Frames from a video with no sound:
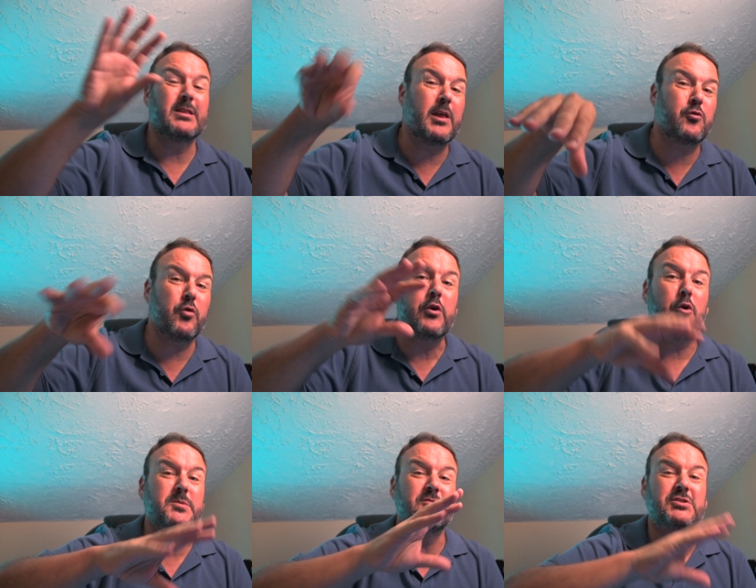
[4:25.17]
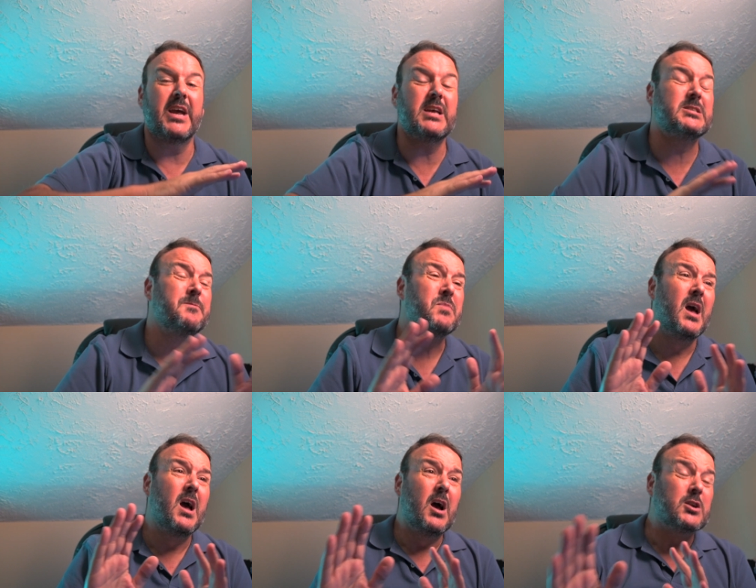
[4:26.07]
That 3 groups of chairs
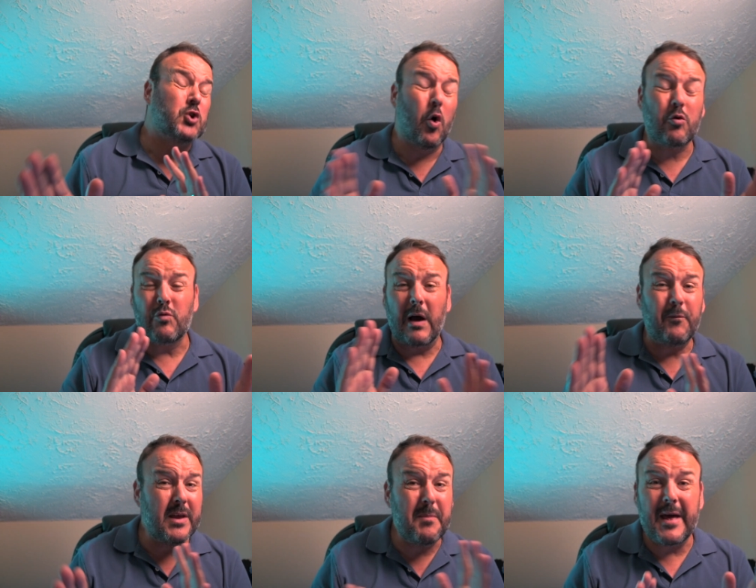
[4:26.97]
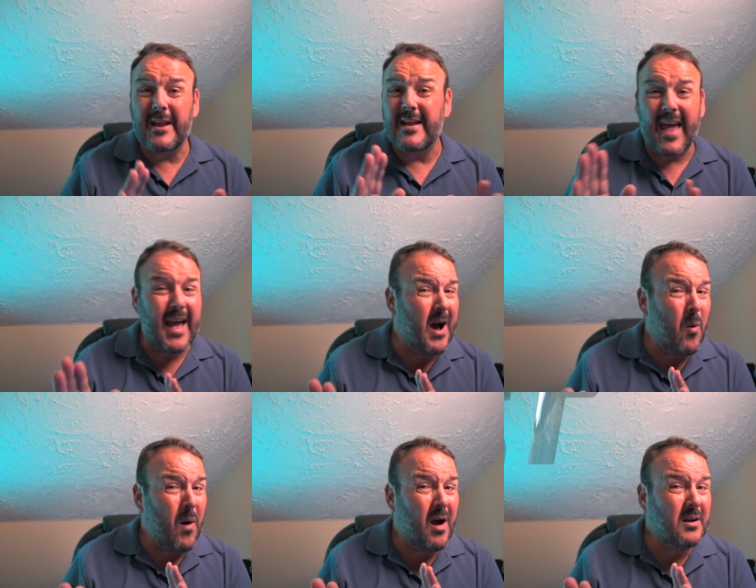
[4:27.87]
took roughly about an
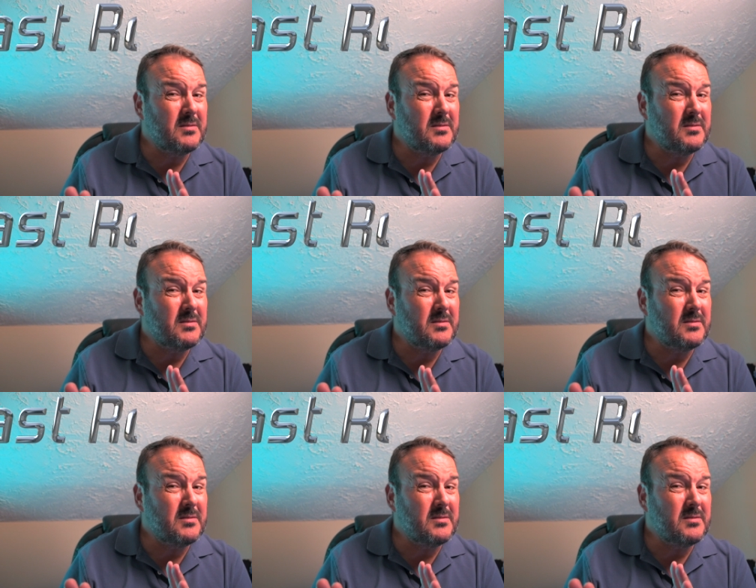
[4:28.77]
hour